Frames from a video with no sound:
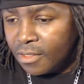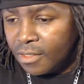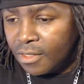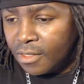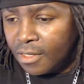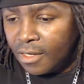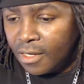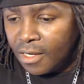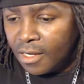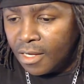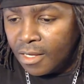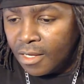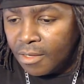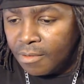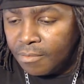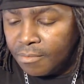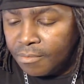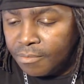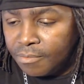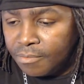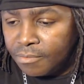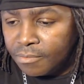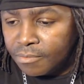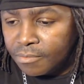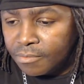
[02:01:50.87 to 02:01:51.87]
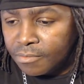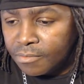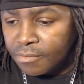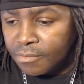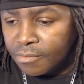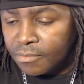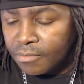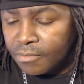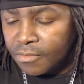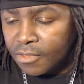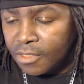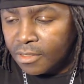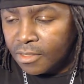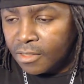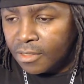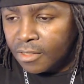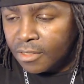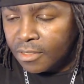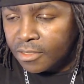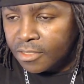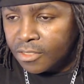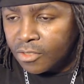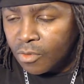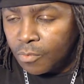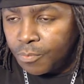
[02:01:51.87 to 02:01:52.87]
Um,
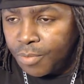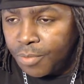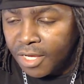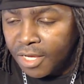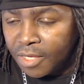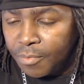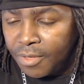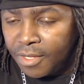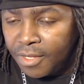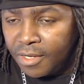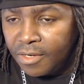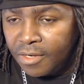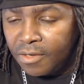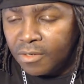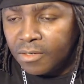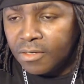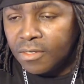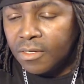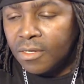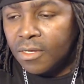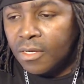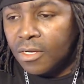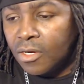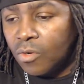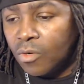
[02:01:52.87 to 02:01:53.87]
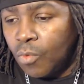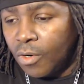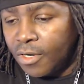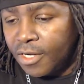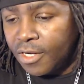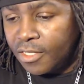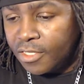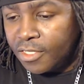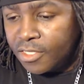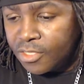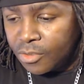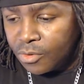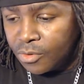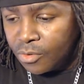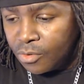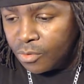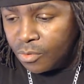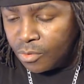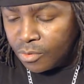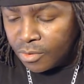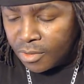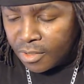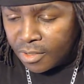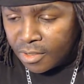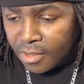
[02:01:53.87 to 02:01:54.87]
uh, so Pikmin one and
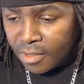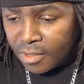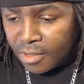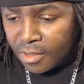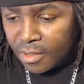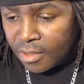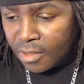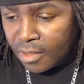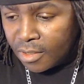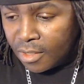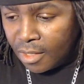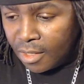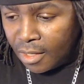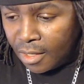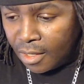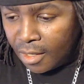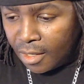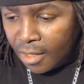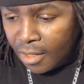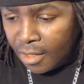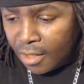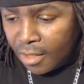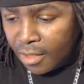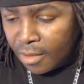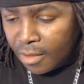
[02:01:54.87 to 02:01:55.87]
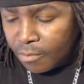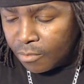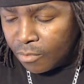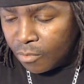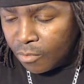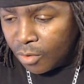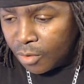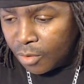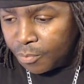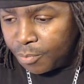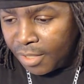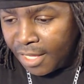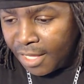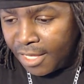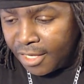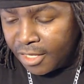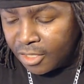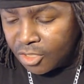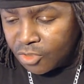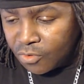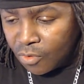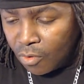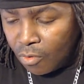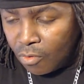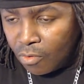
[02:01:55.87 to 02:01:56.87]
two uh, with play
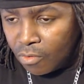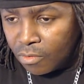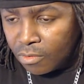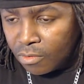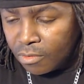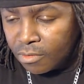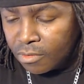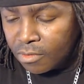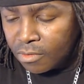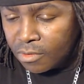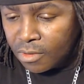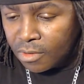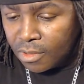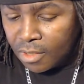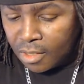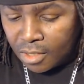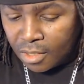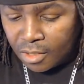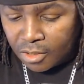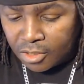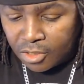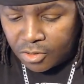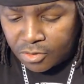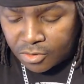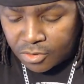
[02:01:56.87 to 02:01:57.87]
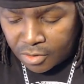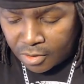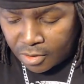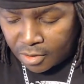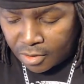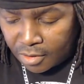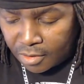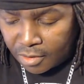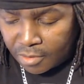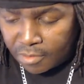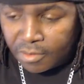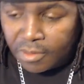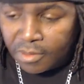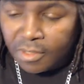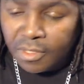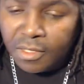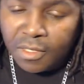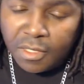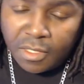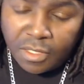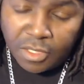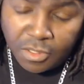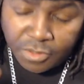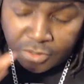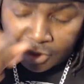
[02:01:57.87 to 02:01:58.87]
control uh, using the
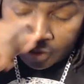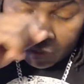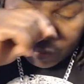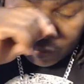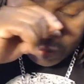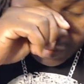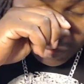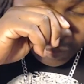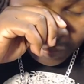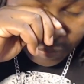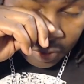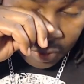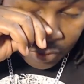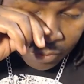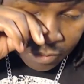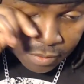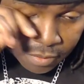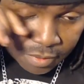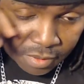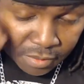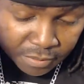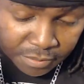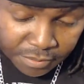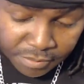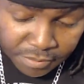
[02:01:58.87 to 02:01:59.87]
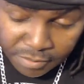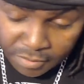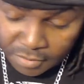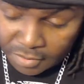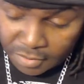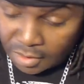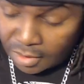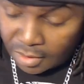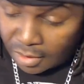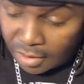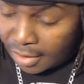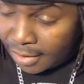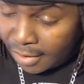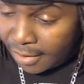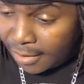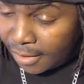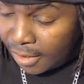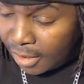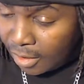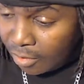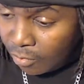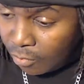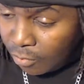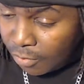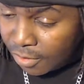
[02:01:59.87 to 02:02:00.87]
using the Wii remote
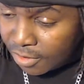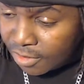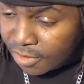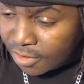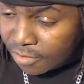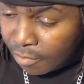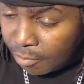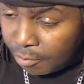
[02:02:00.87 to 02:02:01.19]
uh, was